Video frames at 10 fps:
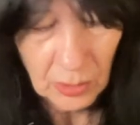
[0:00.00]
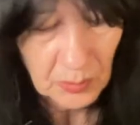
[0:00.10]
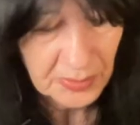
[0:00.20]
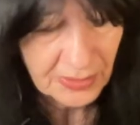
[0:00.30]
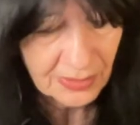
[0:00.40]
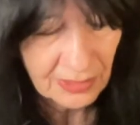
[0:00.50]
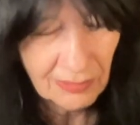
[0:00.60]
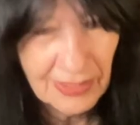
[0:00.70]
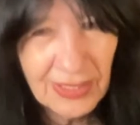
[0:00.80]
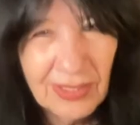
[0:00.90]
open
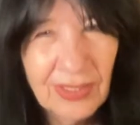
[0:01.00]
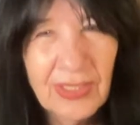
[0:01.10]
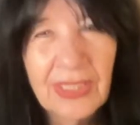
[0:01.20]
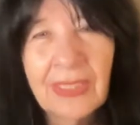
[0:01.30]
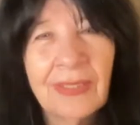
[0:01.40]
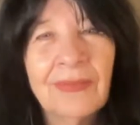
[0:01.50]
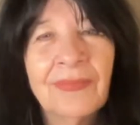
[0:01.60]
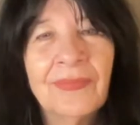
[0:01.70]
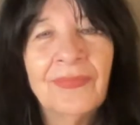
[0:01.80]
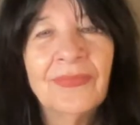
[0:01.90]
so I can see
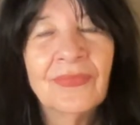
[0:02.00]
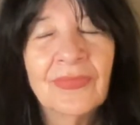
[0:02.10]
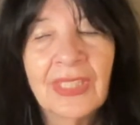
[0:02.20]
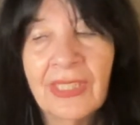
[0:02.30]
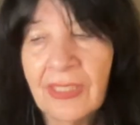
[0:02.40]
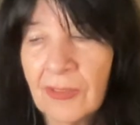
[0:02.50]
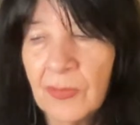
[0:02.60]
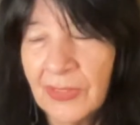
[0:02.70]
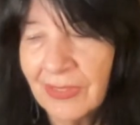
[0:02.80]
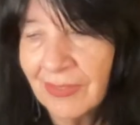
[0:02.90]
and know
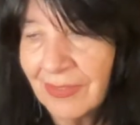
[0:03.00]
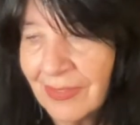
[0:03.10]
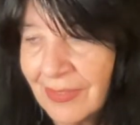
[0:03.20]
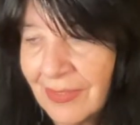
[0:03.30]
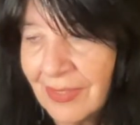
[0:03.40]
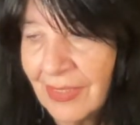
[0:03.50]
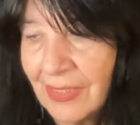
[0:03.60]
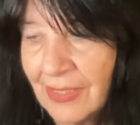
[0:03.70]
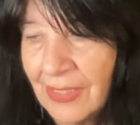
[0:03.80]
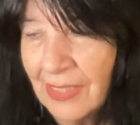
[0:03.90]
more.
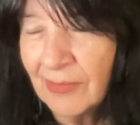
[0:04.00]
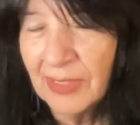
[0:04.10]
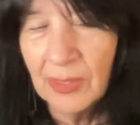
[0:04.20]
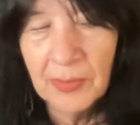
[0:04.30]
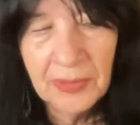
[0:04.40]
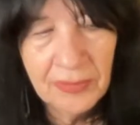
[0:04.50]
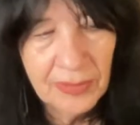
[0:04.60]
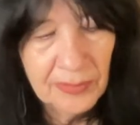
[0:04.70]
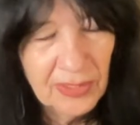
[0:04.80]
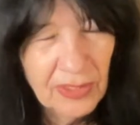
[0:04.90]
I want a
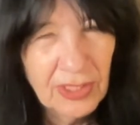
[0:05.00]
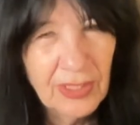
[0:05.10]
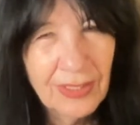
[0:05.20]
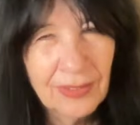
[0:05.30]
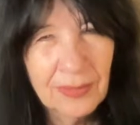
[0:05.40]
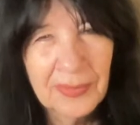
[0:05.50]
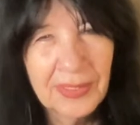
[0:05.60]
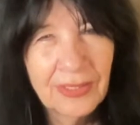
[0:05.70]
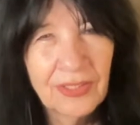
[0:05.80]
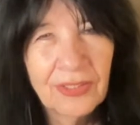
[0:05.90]
poem to startle
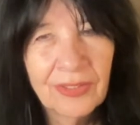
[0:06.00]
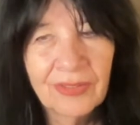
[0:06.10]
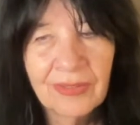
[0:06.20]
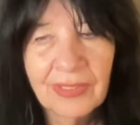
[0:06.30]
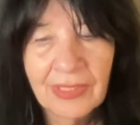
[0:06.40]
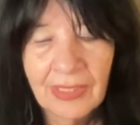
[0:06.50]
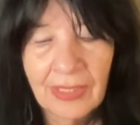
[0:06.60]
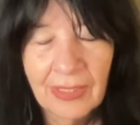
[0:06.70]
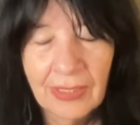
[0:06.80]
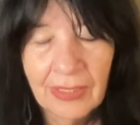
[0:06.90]
me, to
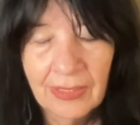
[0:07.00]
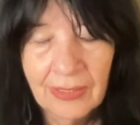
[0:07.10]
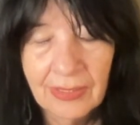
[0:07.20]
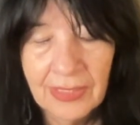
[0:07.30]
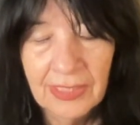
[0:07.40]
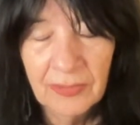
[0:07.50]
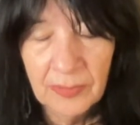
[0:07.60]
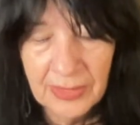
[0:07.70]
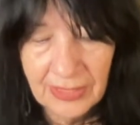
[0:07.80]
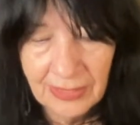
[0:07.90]

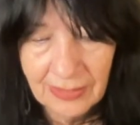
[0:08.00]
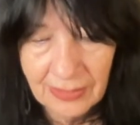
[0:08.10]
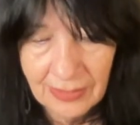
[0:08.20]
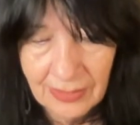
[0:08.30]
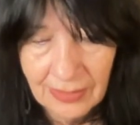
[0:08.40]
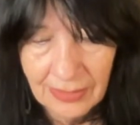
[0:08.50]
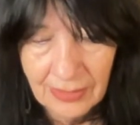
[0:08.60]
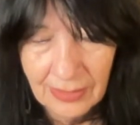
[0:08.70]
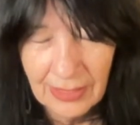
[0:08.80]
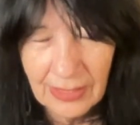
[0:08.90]
give me
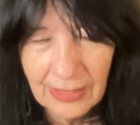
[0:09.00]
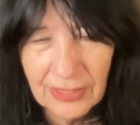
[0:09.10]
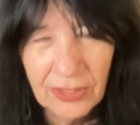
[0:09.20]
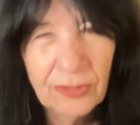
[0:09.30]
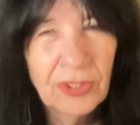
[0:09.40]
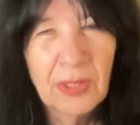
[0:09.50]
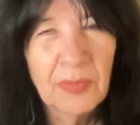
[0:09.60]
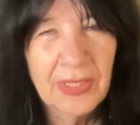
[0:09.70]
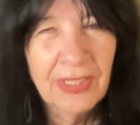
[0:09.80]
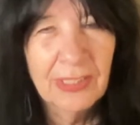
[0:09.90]
a new
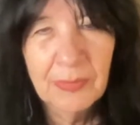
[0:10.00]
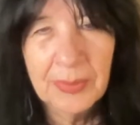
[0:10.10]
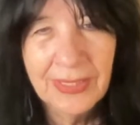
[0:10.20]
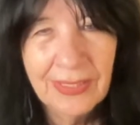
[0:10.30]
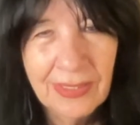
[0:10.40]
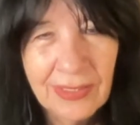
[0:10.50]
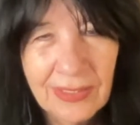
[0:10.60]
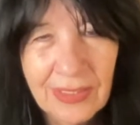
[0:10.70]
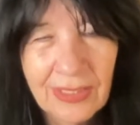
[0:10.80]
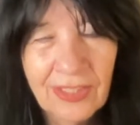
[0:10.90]
jumping off
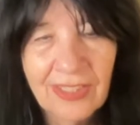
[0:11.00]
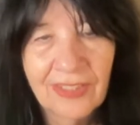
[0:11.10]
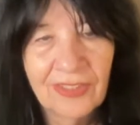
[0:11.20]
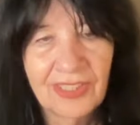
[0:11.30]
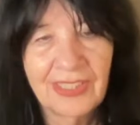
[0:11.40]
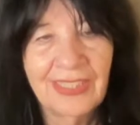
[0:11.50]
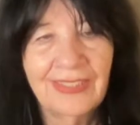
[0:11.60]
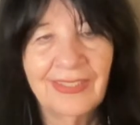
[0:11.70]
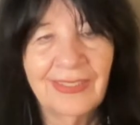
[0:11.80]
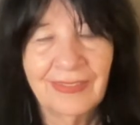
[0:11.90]
place into
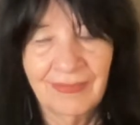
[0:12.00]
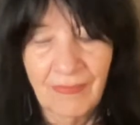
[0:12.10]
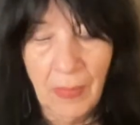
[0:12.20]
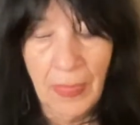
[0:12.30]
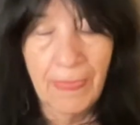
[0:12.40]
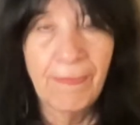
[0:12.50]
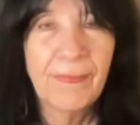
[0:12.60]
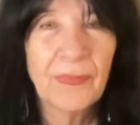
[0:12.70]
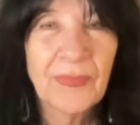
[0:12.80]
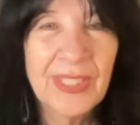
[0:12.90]
understanding.
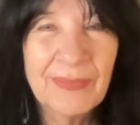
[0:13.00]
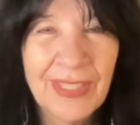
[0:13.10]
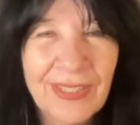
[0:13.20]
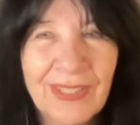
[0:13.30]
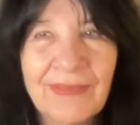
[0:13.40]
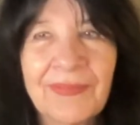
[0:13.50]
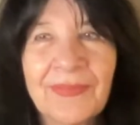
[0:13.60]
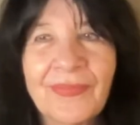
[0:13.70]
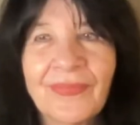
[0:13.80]
Break my heart.